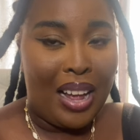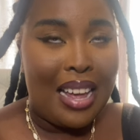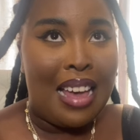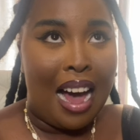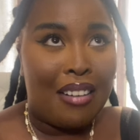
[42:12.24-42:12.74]

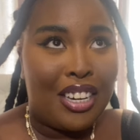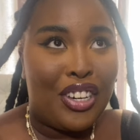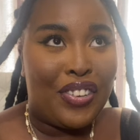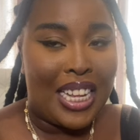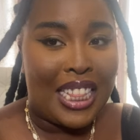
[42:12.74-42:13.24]
Yeah,
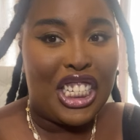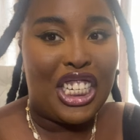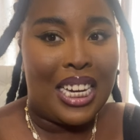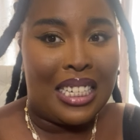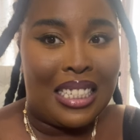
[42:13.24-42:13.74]
create the
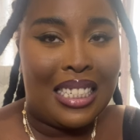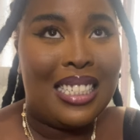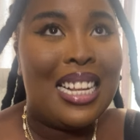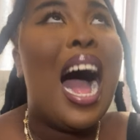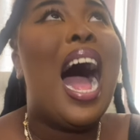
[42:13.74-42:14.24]
channel.
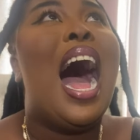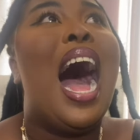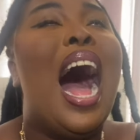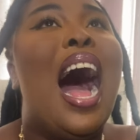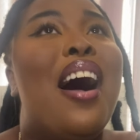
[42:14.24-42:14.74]

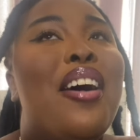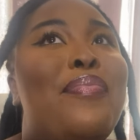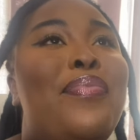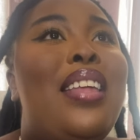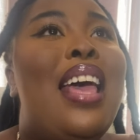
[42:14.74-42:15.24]
Haha.
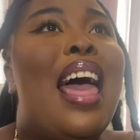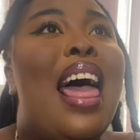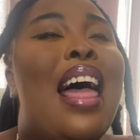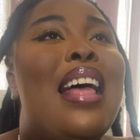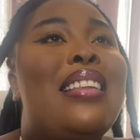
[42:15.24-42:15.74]

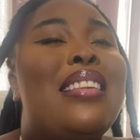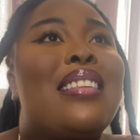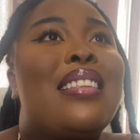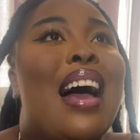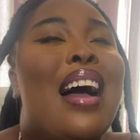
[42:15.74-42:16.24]
And
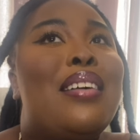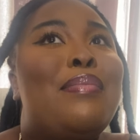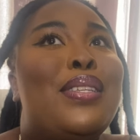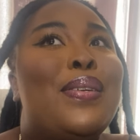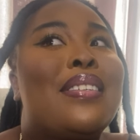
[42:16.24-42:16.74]
I
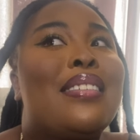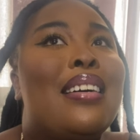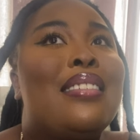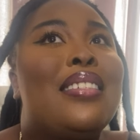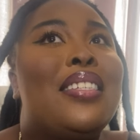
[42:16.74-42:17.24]
am so
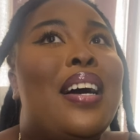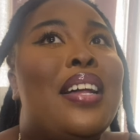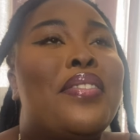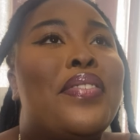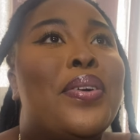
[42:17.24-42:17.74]
excited, y'all. I
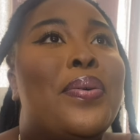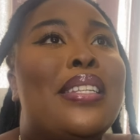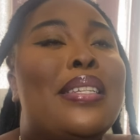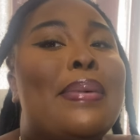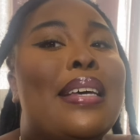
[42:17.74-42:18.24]
don't even know where
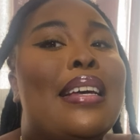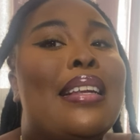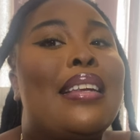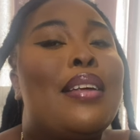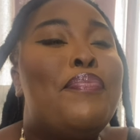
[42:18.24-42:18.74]
to begin.
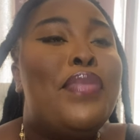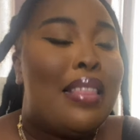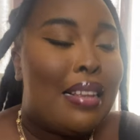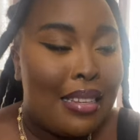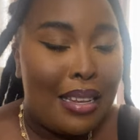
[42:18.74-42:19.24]

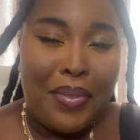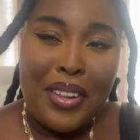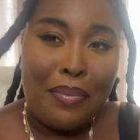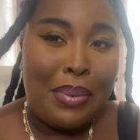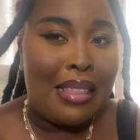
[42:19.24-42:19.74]
This is something
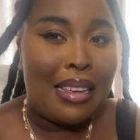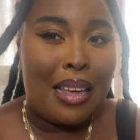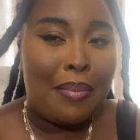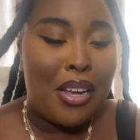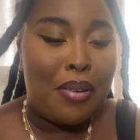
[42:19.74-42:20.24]
I've been thinking
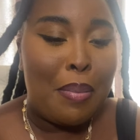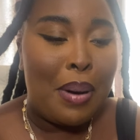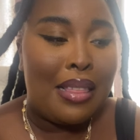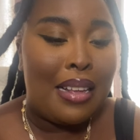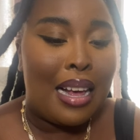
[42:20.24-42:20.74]
about. You
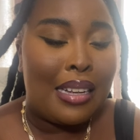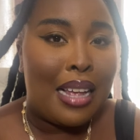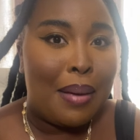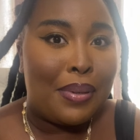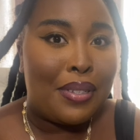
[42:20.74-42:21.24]
remember the last
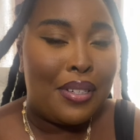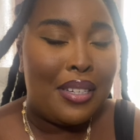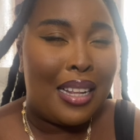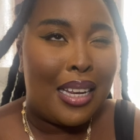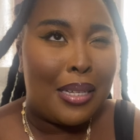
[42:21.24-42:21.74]

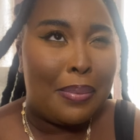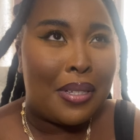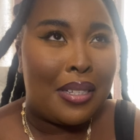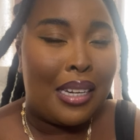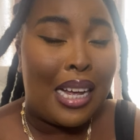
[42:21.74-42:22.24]

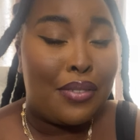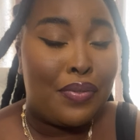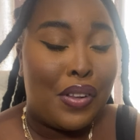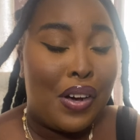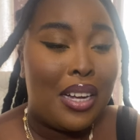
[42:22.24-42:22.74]

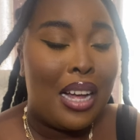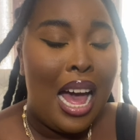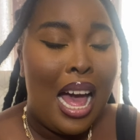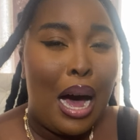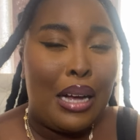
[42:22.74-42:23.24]
vlog,
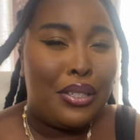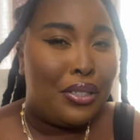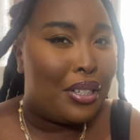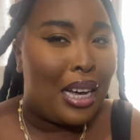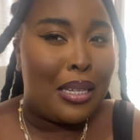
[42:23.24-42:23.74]
I told
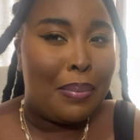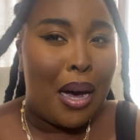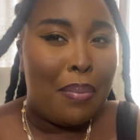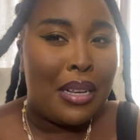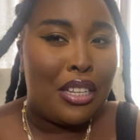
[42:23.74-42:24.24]
you guys
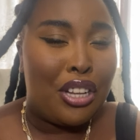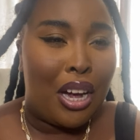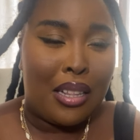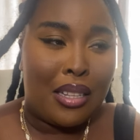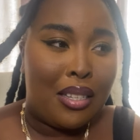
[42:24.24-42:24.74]
about me
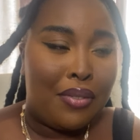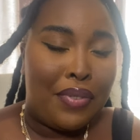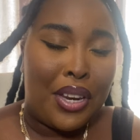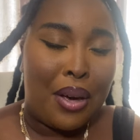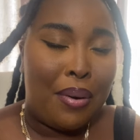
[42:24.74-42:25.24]
starting this
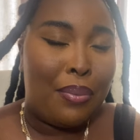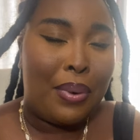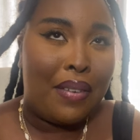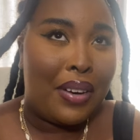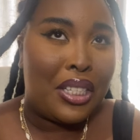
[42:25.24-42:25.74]
video and
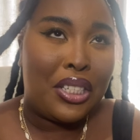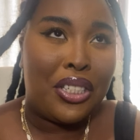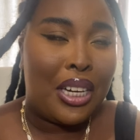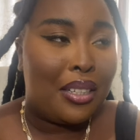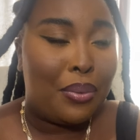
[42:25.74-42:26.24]
whatever, this
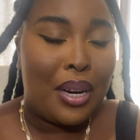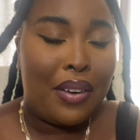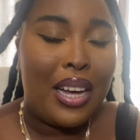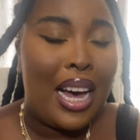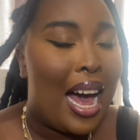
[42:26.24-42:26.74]
channel and
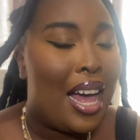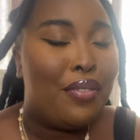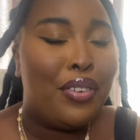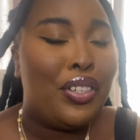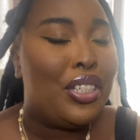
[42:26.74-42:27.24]
whatever. I have
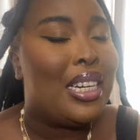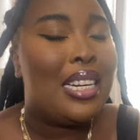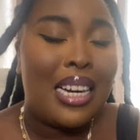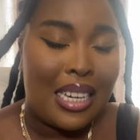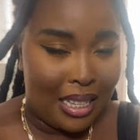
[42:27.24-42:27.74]
officially
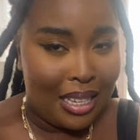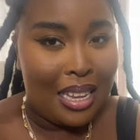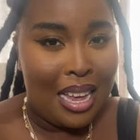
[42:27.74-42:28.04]
done it.